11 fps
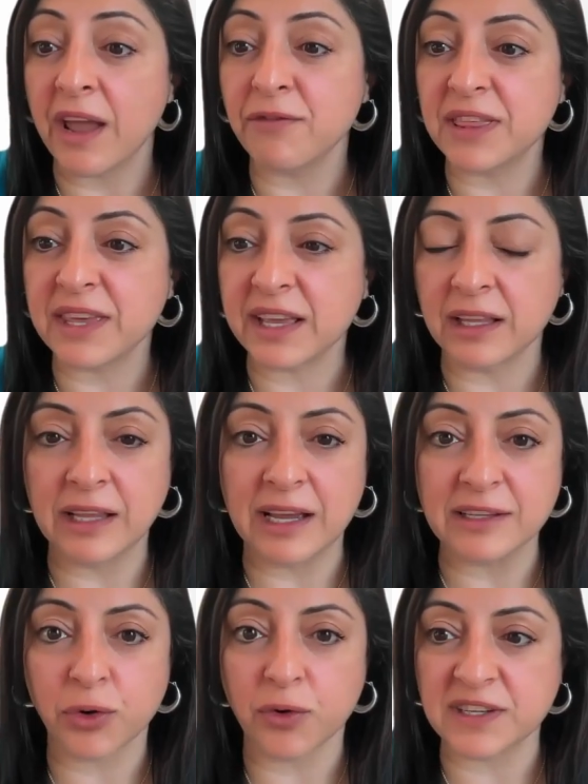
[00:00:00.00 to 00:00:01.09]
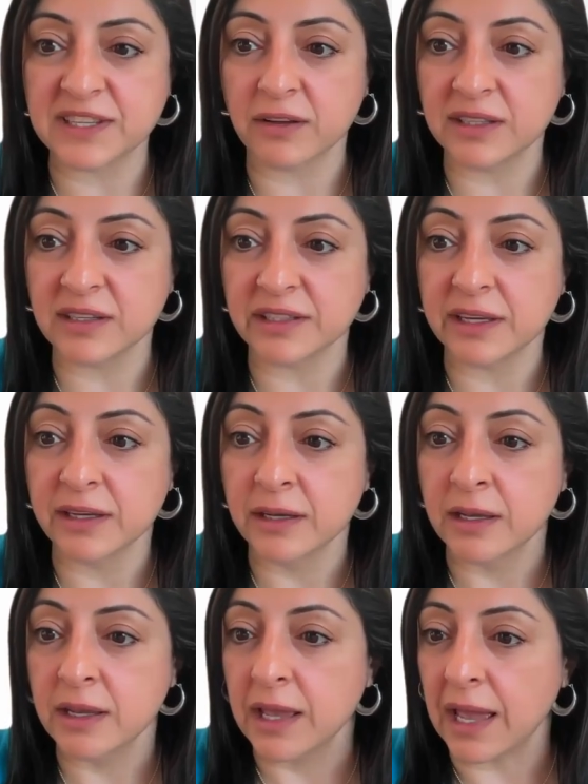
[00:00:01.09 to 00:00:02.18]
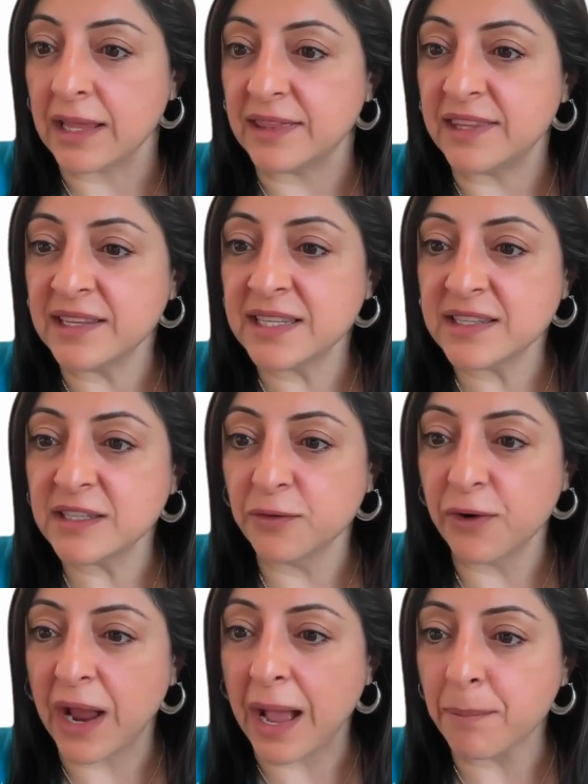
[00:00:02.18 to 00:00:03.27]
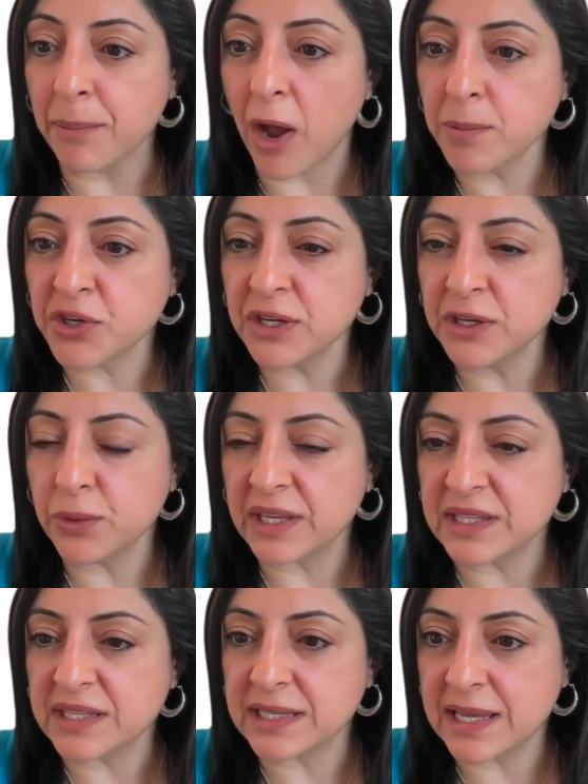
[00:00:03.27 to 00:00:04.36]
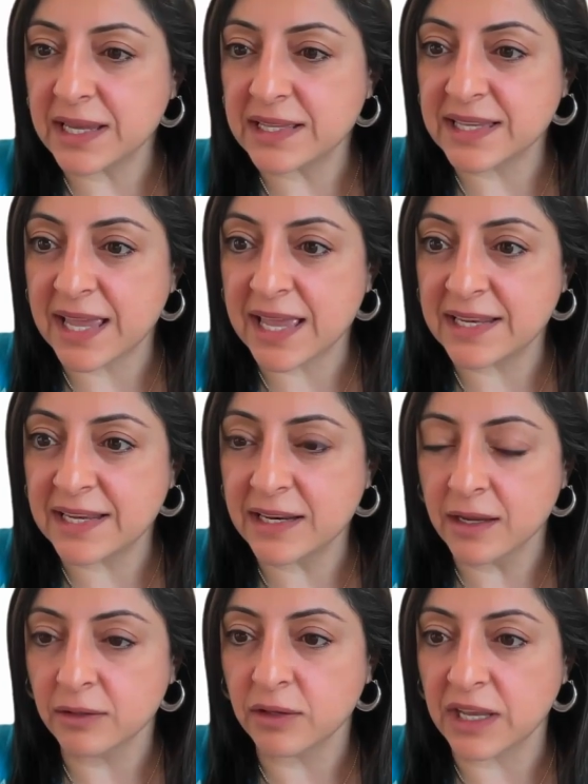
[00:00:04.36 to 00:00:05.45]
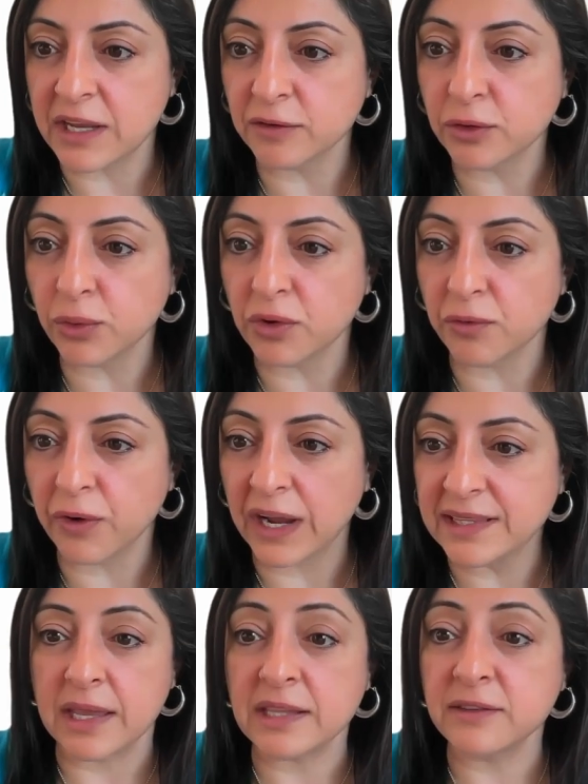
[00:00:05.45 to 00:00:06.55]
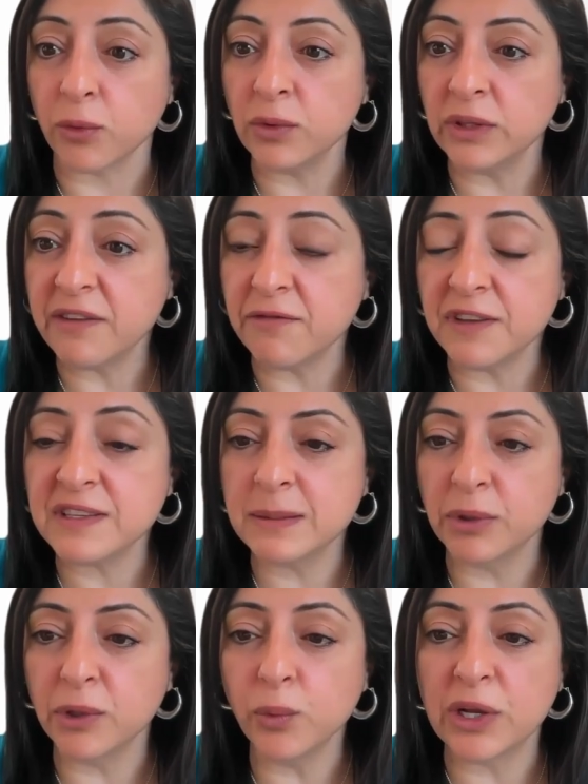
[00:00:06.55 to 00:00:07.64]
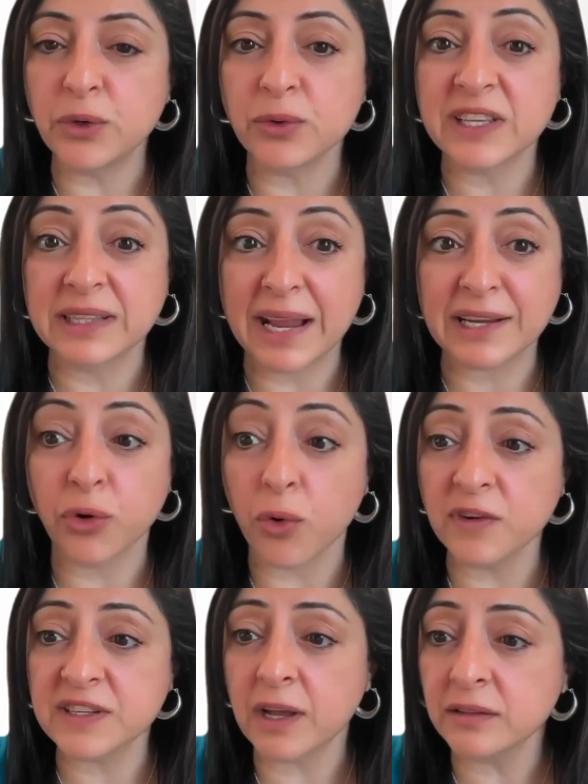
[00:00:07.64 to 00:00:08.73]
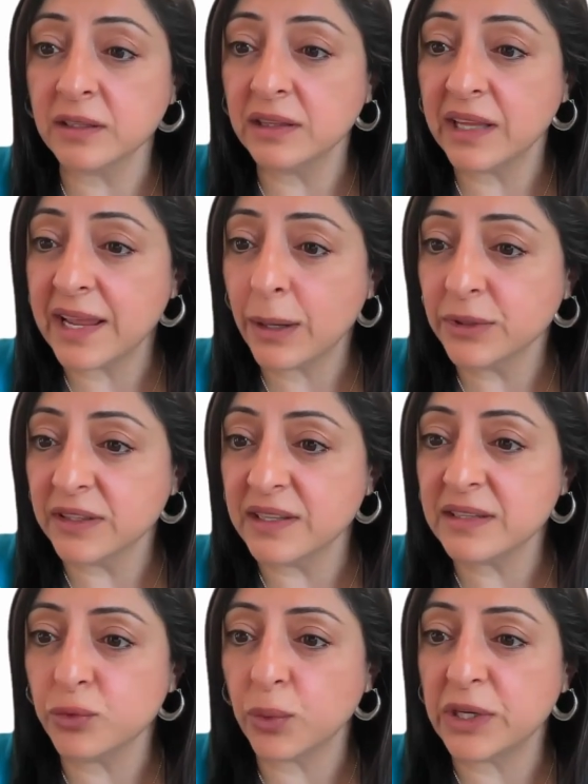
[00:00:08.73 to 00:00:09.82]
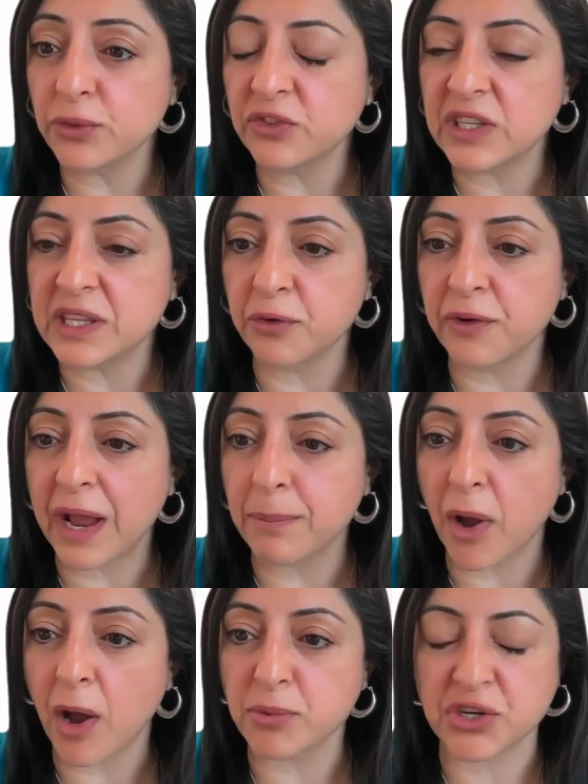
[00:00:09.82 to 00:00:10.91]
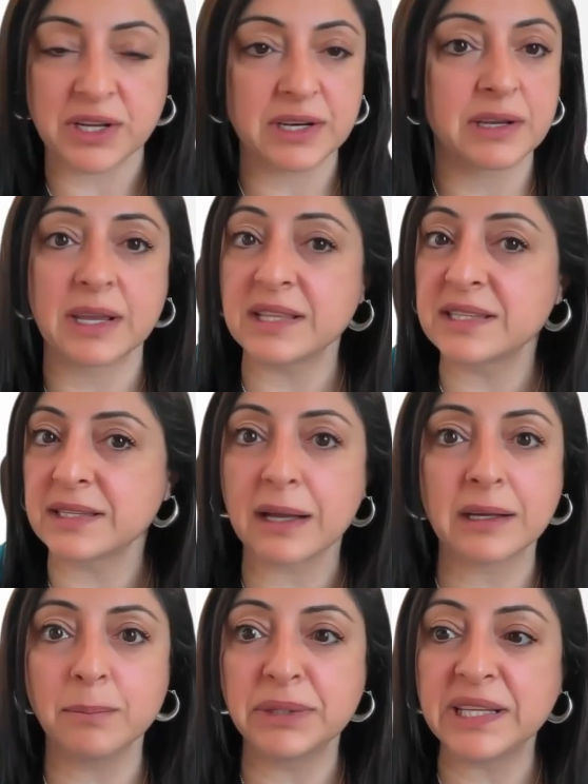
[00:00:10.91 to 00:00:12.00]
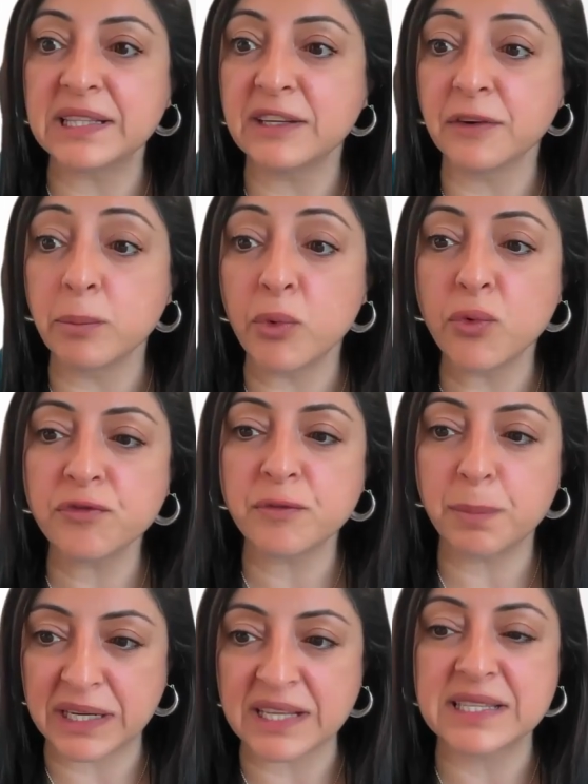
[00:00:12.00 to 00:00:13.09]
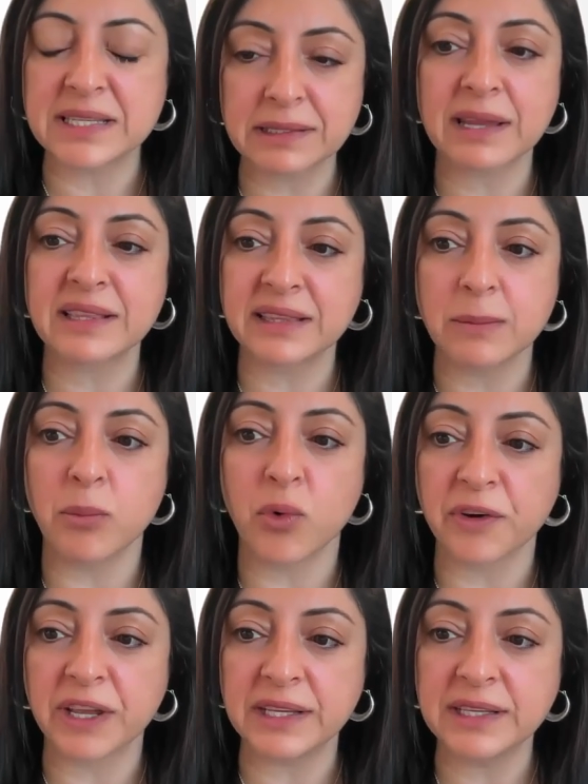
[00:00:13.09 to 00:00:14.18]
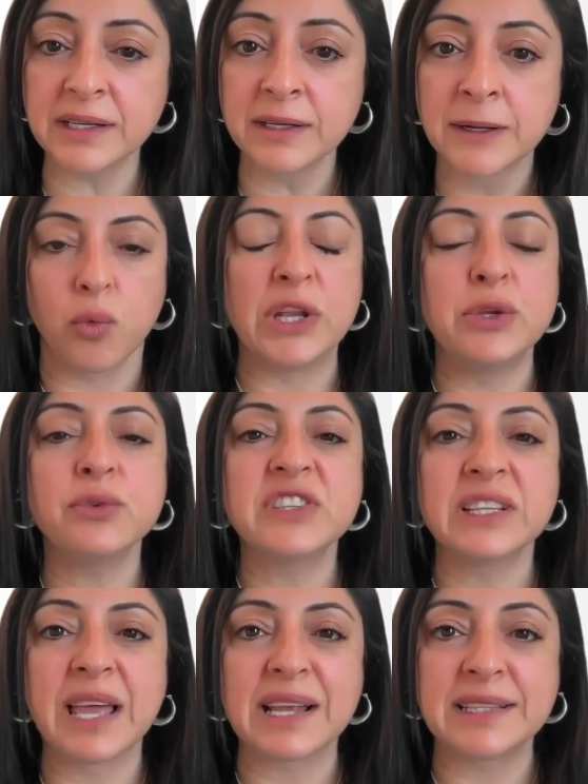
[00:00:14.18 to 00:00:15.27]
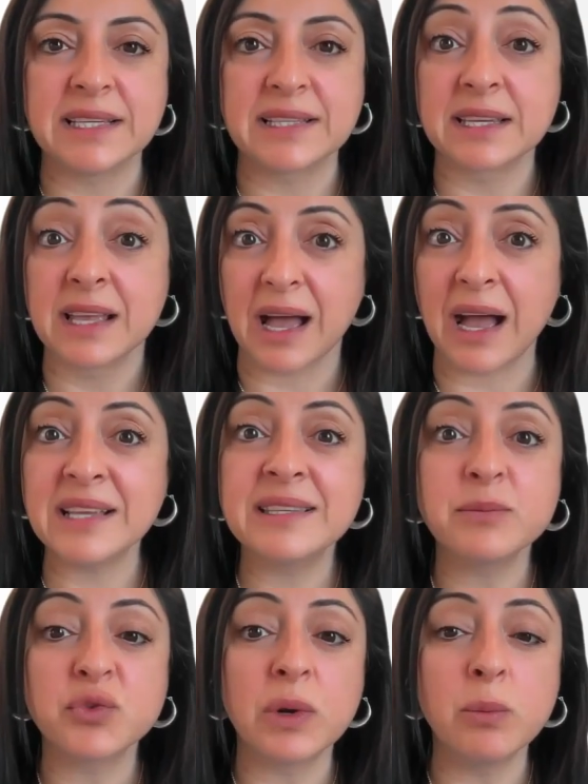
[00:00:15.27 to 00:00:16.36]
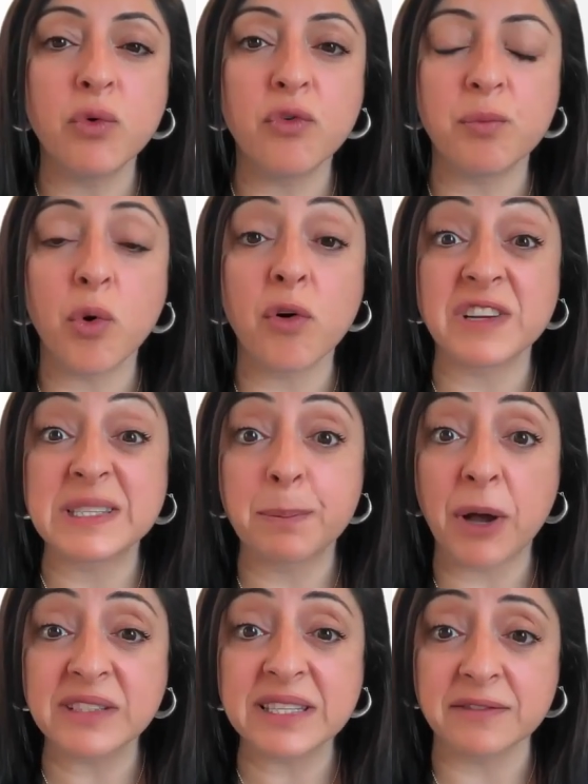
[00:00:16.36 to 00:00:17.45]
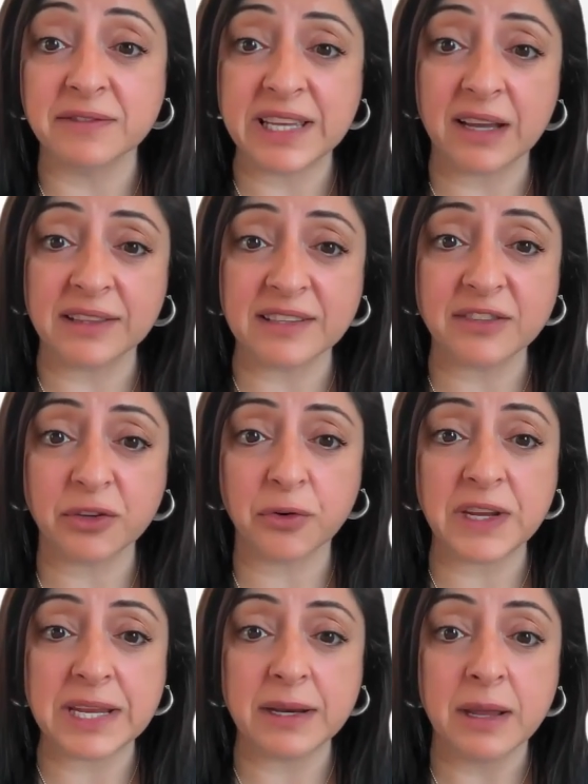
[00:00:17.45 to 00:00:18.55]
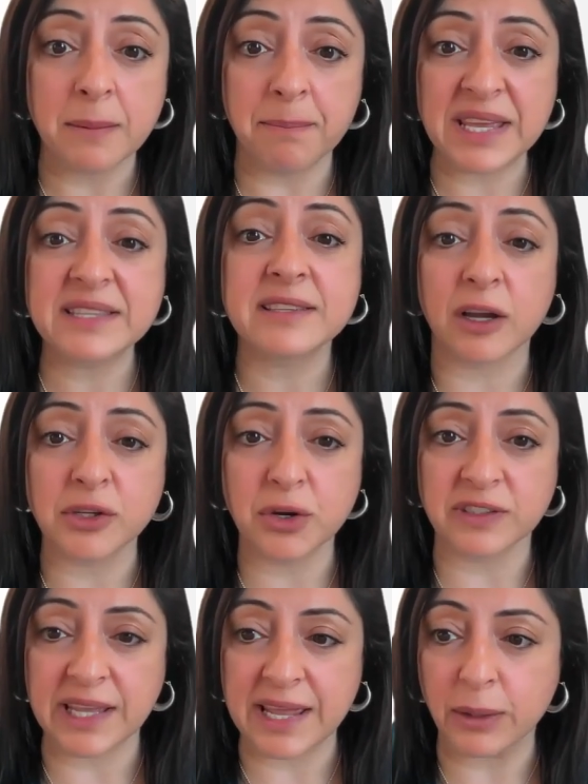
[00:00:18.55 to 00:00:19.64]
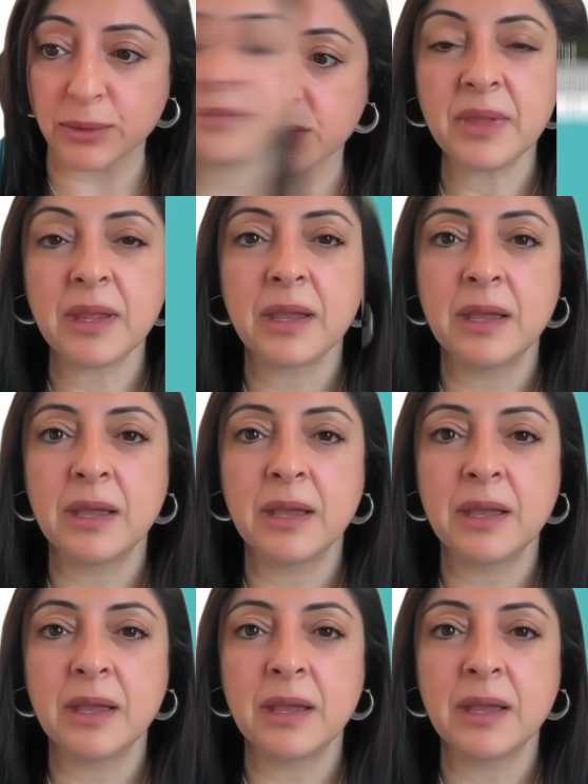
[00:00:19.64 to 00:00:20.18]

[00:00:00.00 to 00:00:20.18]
everything aligns horizontally. And this is the wrap option. You can see it's hidden here to the right. It's only visible when you select horizontal layout. This is when you see the wrap option. It's not completely removed, but it's slightly more hidden. When you select it, items will move more responsively on the screen based on your layout.